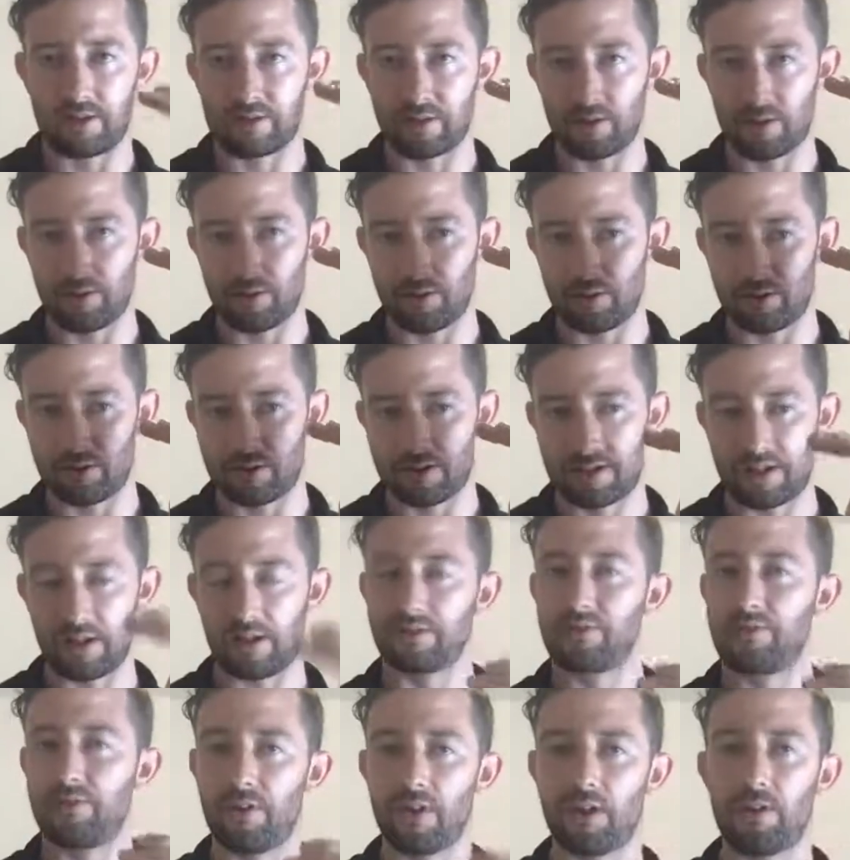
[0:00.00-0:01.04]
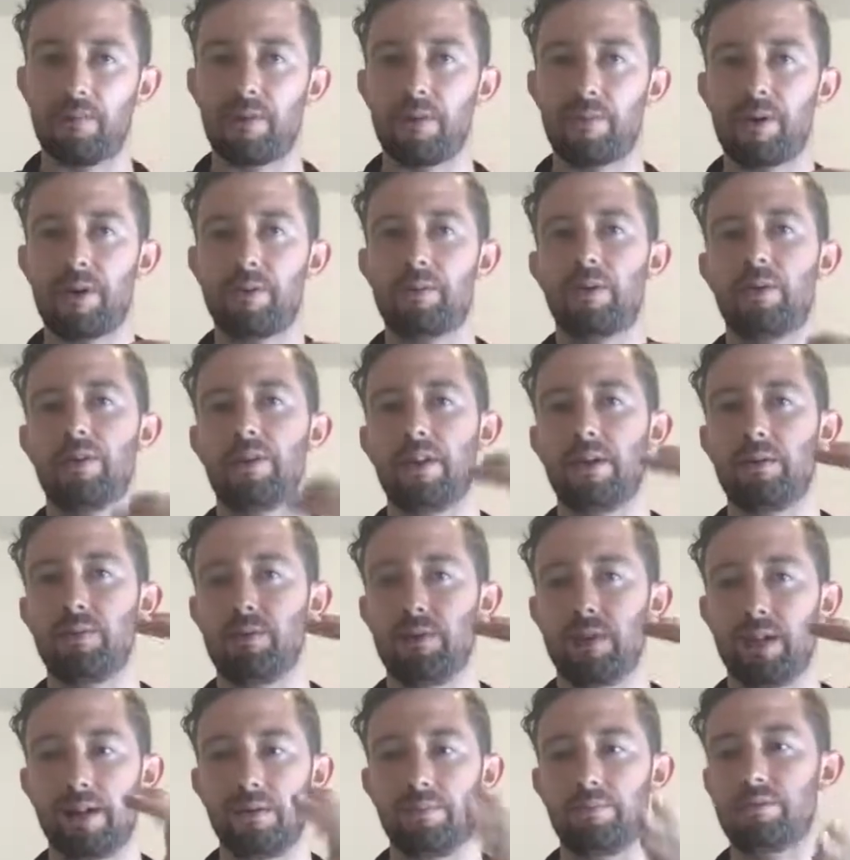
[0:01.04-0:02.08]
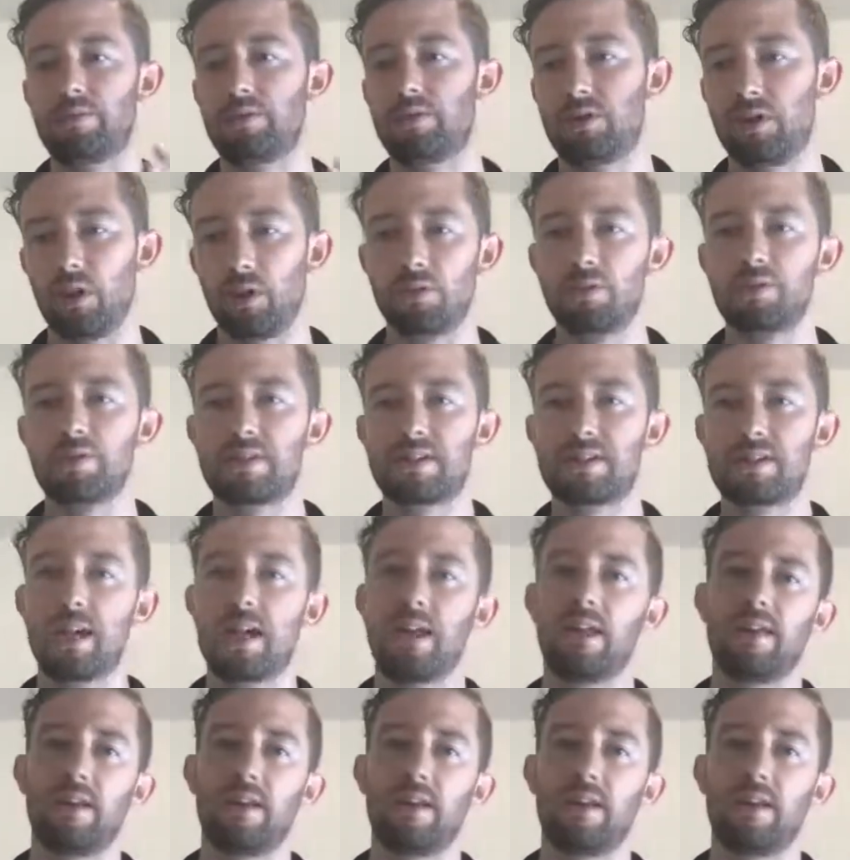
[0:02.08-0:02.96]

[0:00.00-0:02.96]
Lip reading: So self-development people, they don't say,